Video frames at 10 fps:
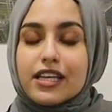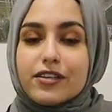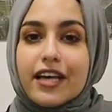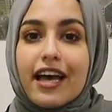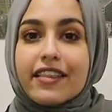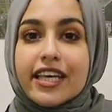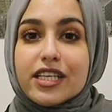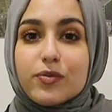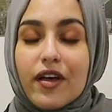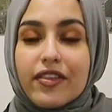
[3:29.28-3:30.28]
So yeah,
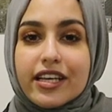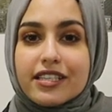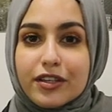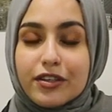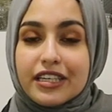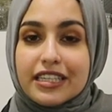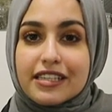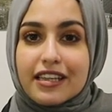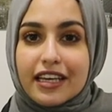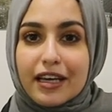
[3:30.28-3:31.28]
these were things you need
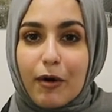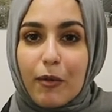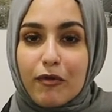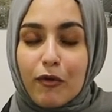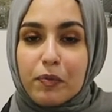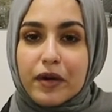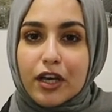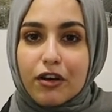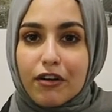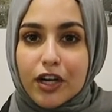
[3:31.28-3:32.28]
to think about before
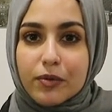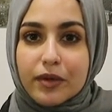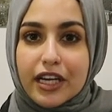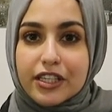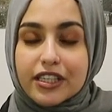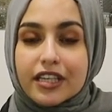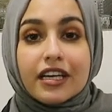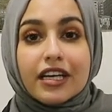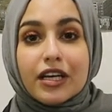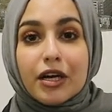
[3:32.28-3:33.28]
picking your accommodation.
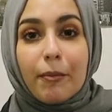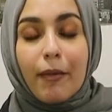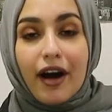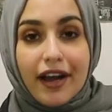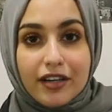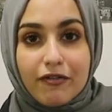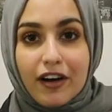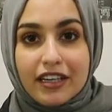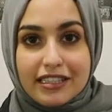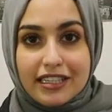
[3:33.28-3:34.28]
My
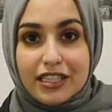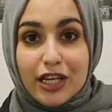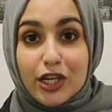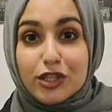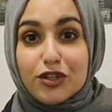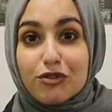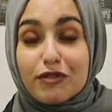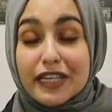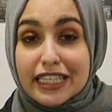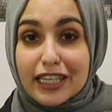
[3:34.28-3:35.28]
advice is to
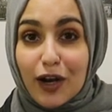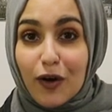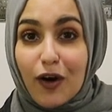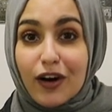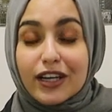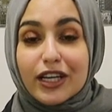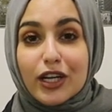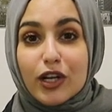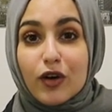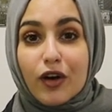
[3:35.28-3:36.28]
read a lot.
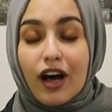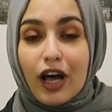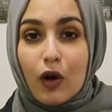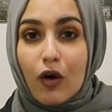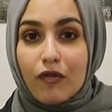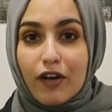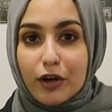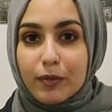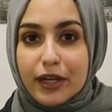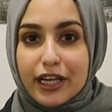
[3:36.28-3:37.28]
Look at a lot of
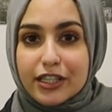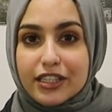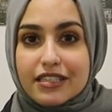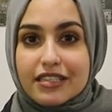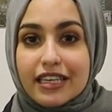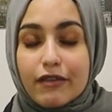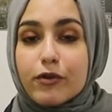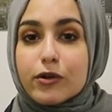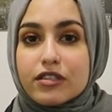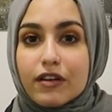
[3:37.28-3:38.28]
accommodations,
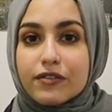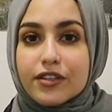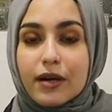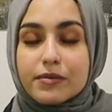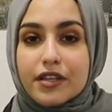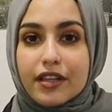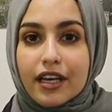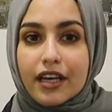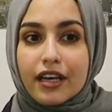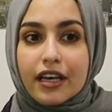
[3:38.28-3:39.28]
give yourself time to
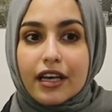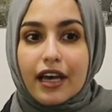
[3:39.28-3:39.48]
think